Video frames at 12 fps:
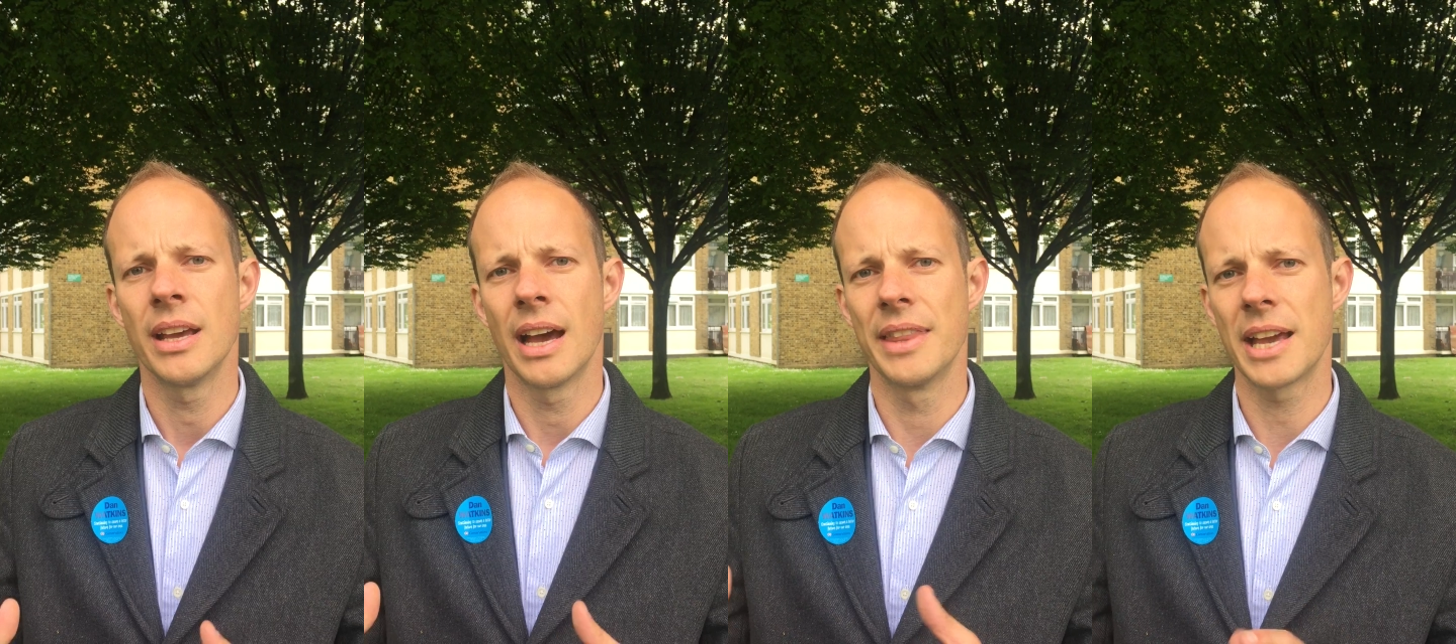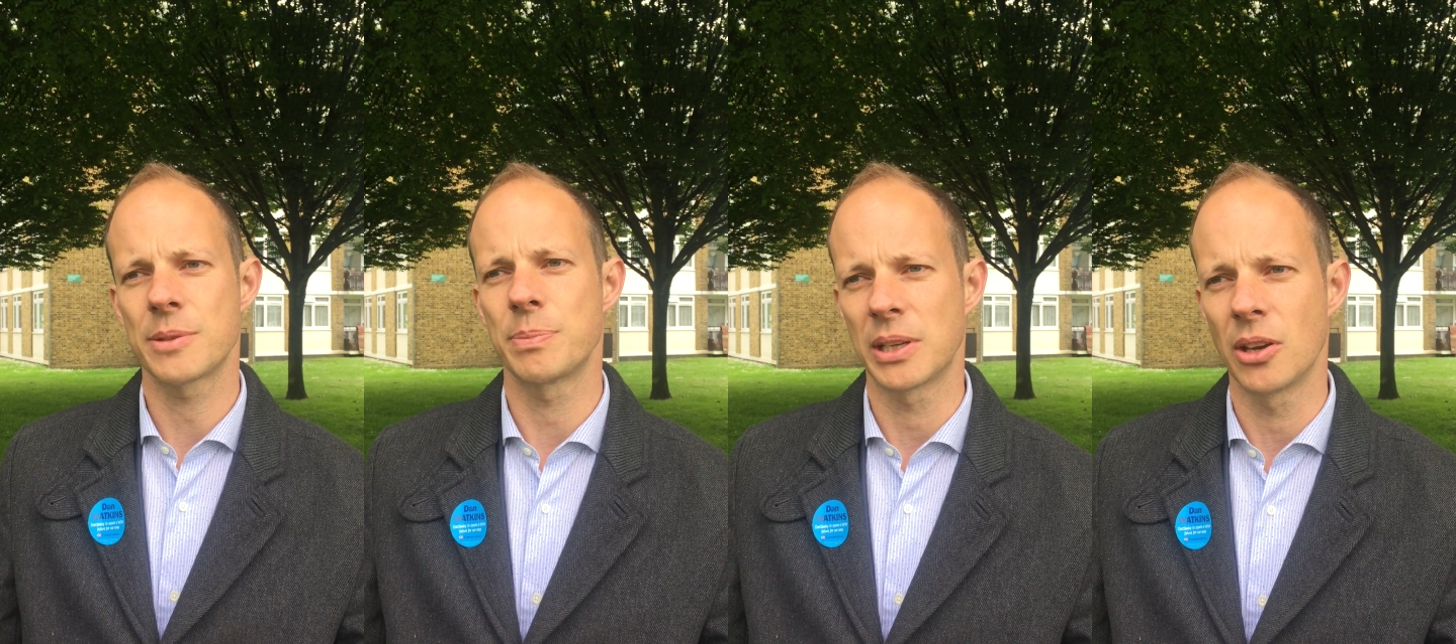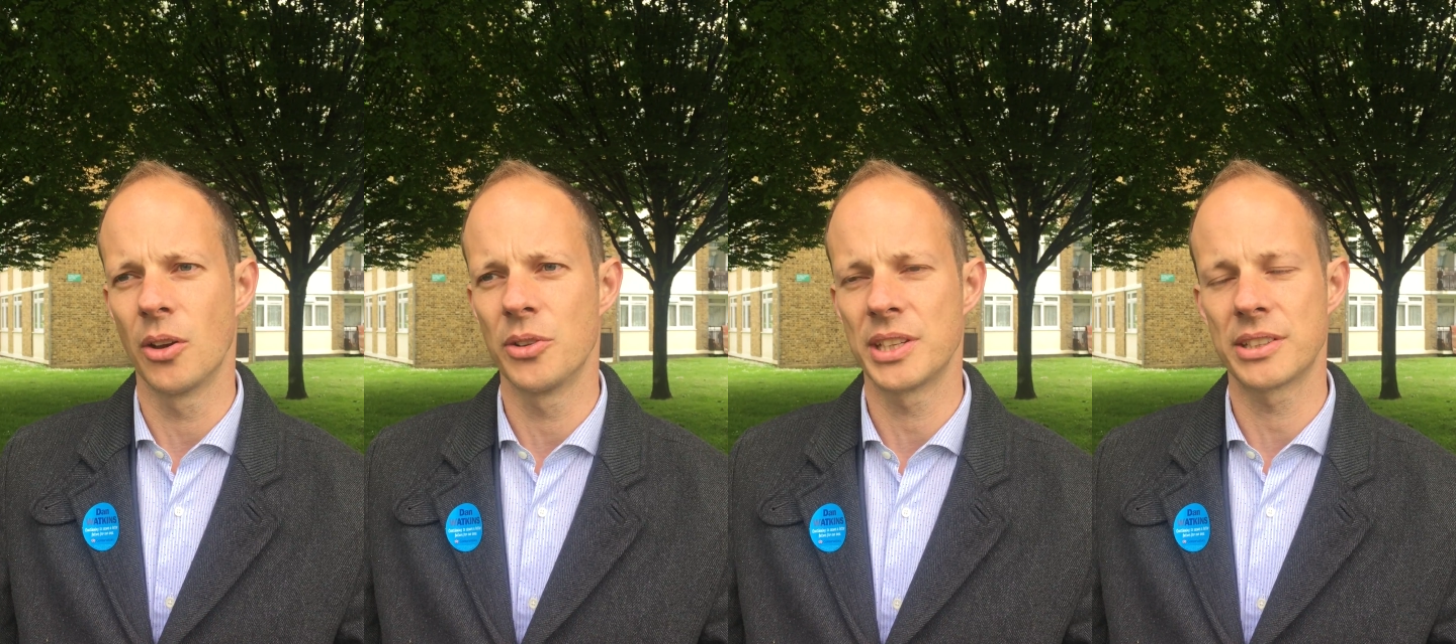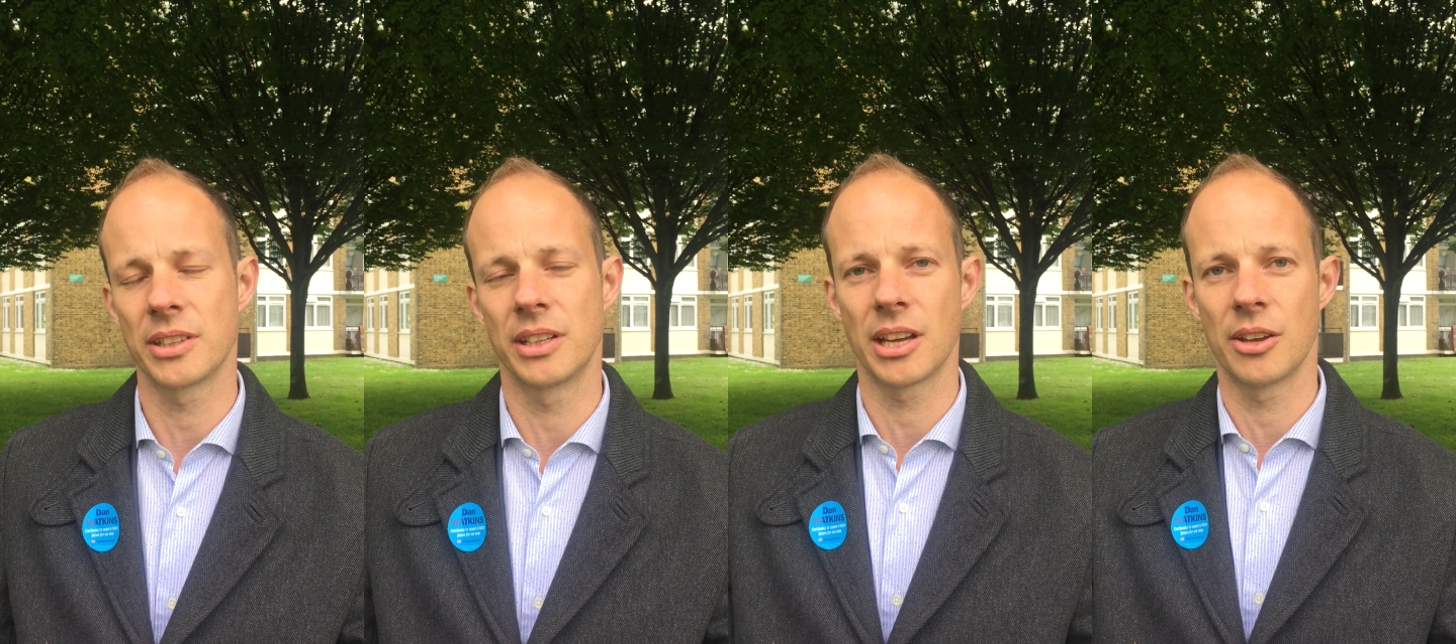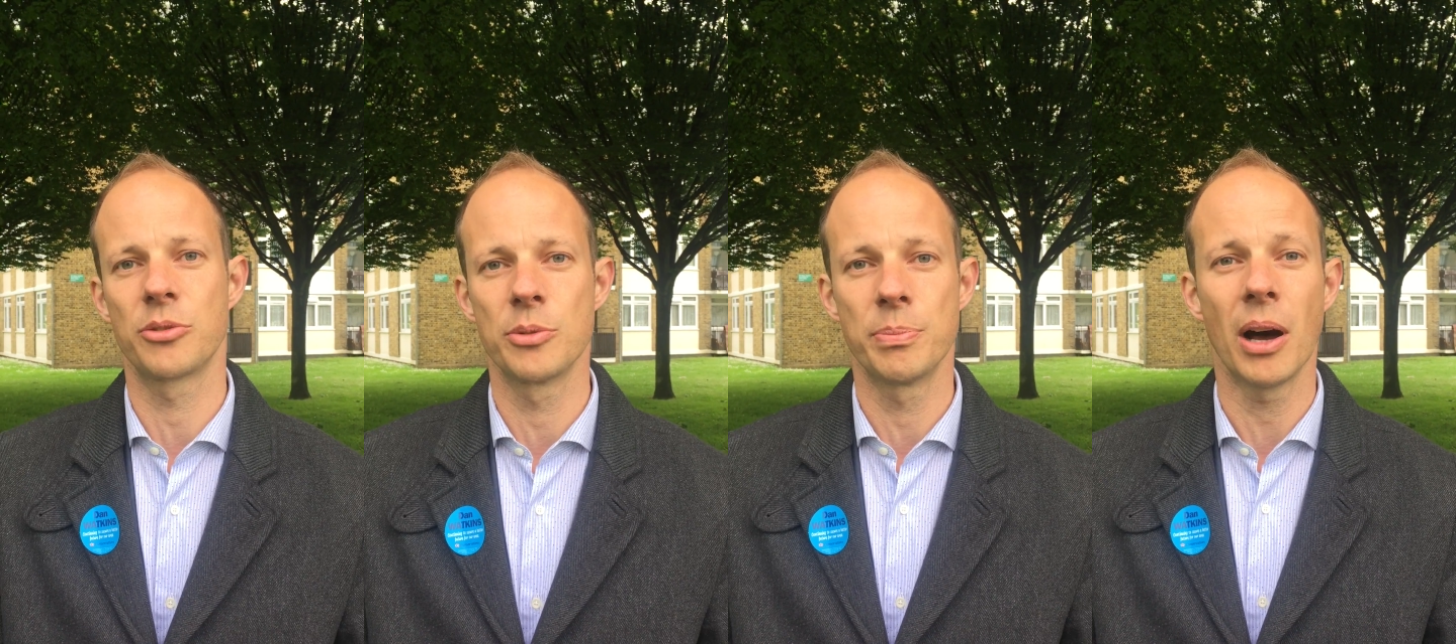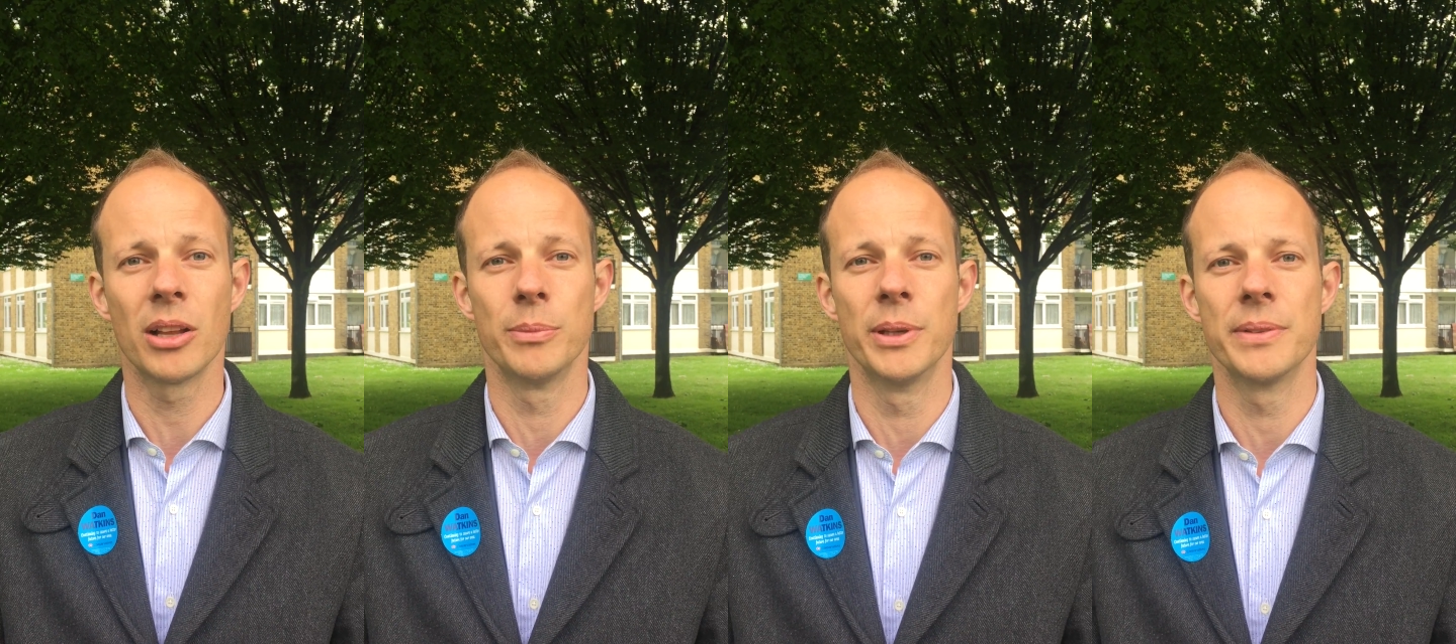and that's because it's going to go through
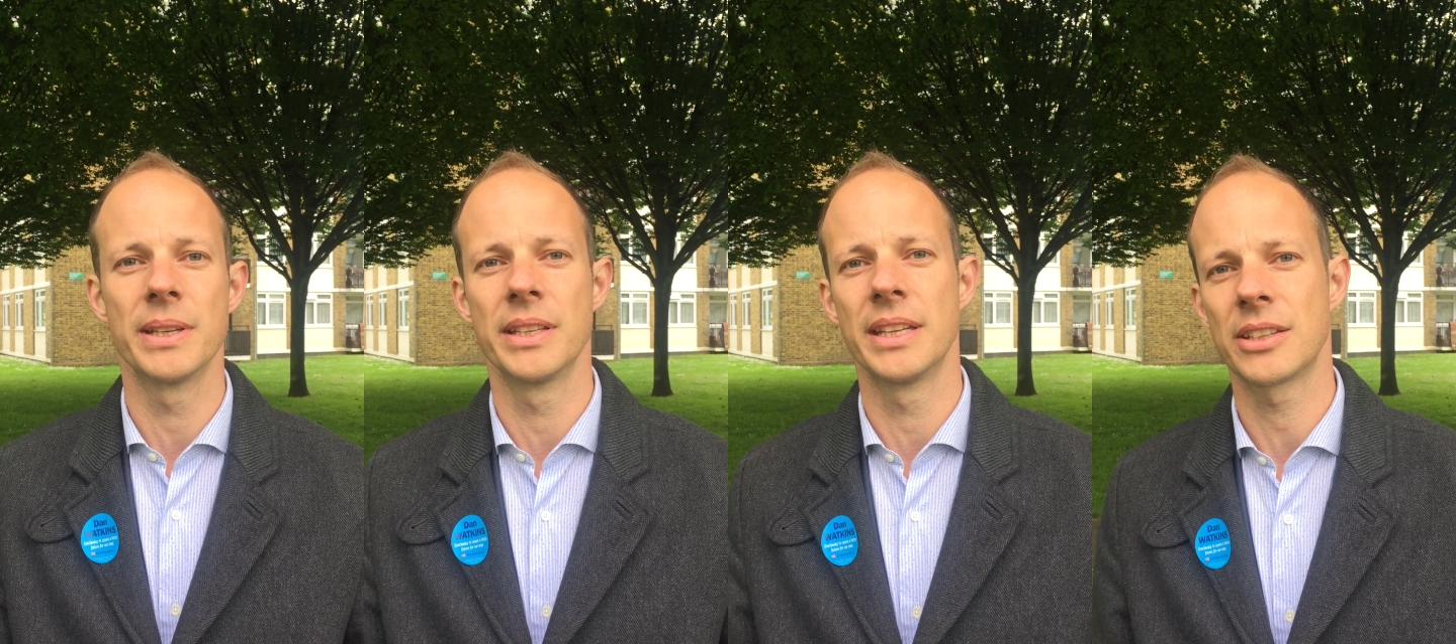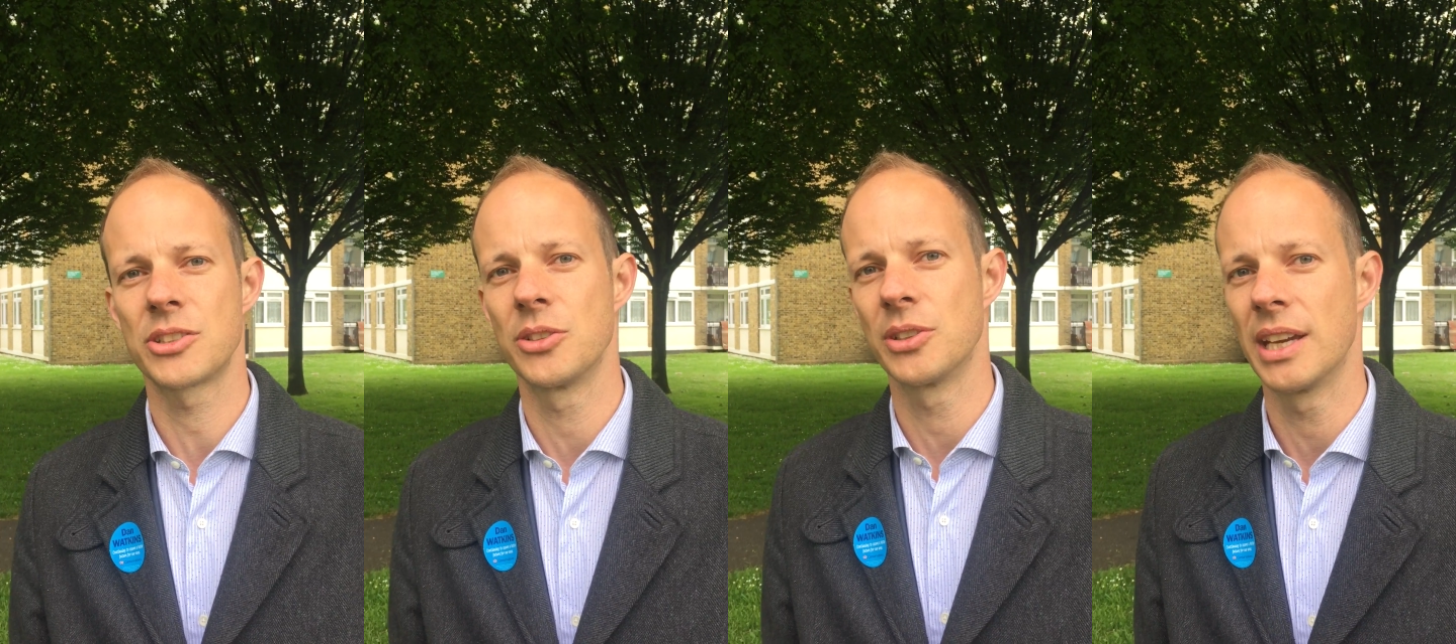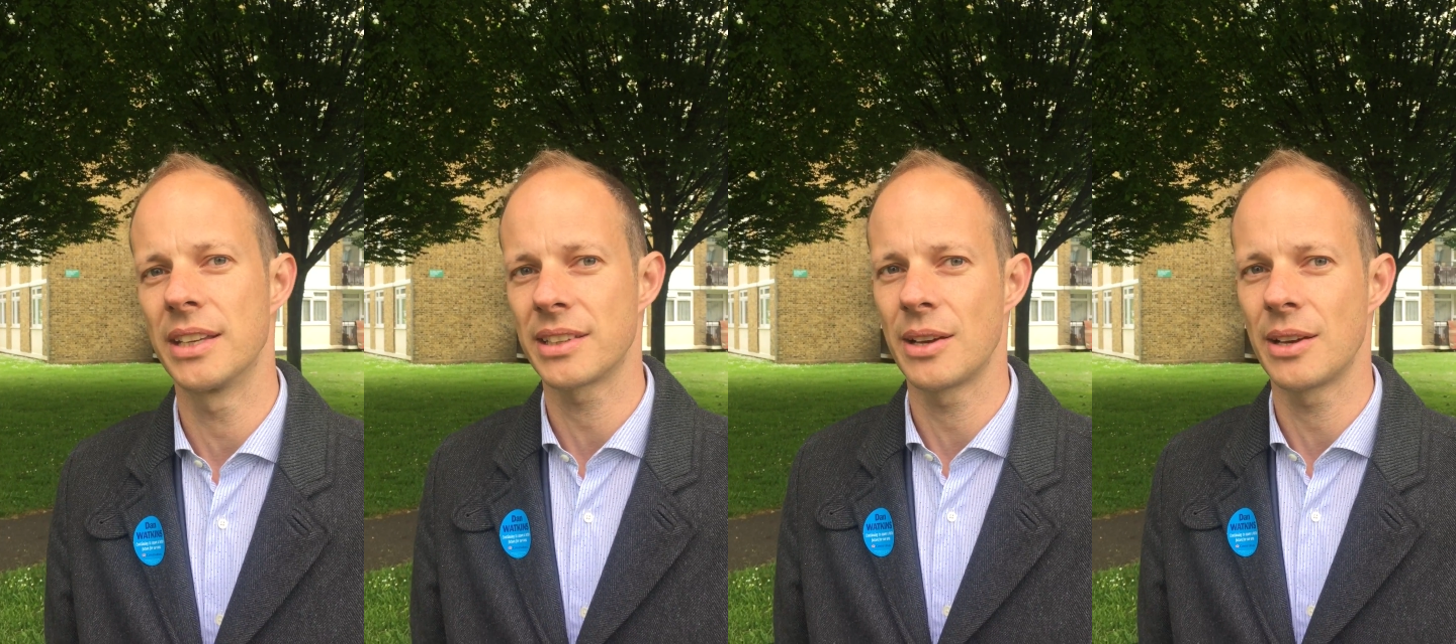Parliament in the next 2 years,